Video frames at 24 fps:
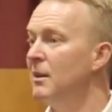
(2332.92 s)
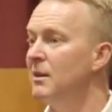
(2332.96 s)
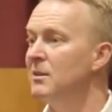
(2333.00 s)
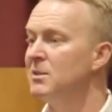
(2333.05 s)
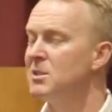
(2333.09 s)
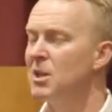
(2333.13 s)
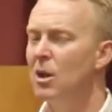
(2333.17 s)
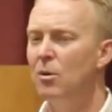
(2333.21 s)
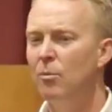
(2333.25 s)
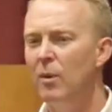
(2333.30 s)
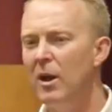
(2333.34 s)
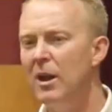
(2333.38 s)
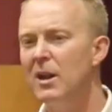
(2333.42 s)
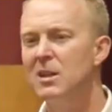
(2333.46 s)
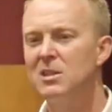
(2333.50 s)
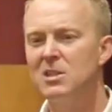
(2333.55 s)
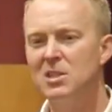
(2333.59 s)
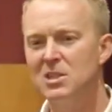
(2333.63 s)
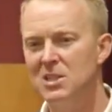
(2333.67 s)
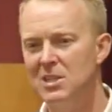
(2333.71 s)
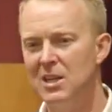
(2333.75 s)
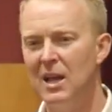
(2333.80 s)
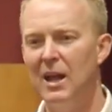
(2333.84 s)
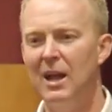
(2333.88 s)
So when a
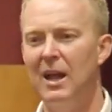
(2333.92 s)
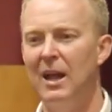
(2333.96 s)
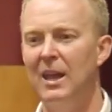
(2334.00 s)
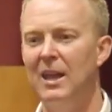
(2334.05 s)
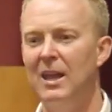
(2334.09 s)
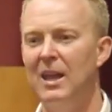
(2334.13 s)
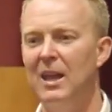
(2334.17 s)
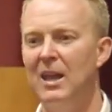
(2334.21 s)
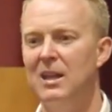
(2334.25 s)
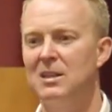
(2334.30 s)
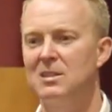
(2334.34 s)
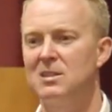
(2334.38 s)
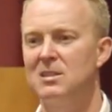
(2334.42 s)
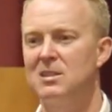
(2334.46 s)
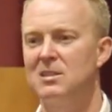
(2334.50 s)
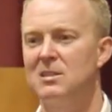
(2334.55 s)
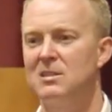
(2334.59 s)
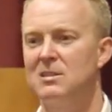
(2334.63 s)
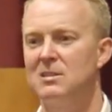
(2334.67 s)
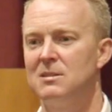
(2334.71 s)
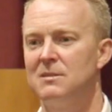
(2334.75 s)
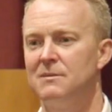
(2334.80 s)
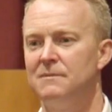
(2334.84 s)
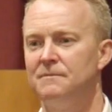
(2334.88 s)
seller
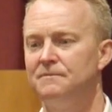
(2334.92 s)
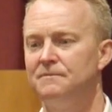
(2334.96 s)
gets